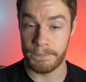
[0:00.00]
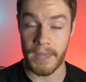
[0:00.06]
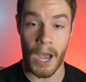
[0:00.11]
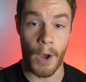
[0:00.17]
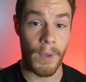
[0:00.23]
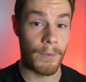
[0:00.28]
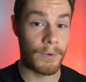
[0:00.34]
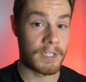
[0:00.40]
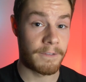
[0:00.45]

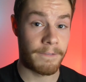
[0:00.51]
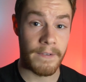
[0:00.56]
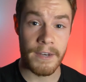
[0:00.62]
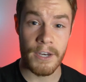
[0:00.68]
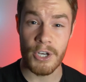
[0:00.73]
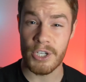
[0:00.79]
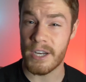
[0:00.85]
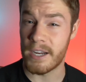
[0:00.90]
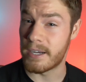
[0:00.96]
Now, it was
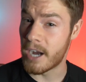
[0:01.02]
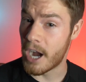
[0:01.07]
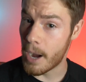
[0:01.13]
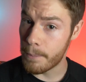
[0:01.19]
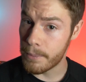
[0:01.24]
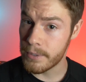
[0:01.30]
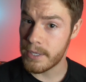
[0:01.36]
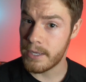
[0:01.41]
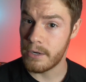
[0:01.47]
finished a
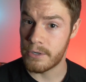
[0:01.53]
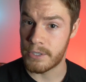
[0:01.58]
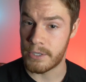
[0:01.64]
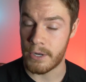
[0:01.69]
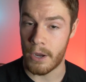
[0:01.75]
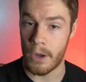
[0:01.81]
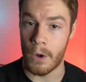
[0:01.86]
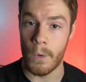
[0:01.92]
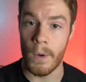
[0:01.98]
couple years
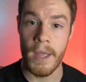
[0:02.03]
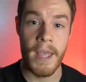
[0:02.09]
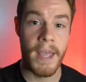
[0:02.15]
ago.